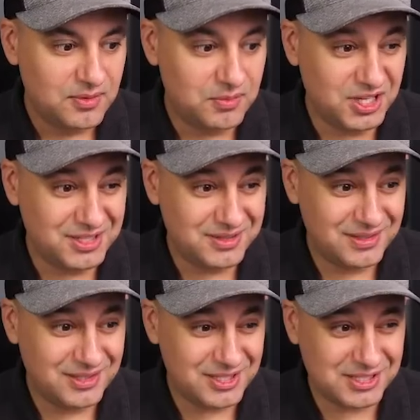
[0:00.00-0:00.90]
But
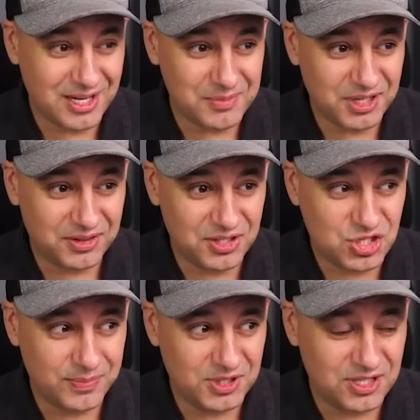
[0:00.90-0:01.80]
this time I think
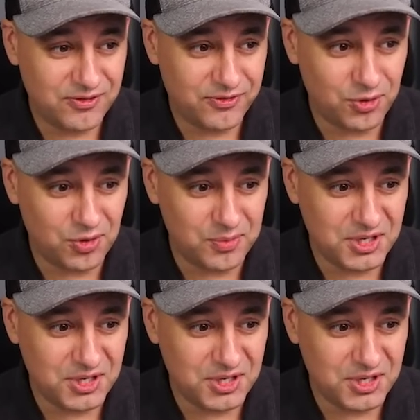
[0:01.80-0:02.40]
GPT-4o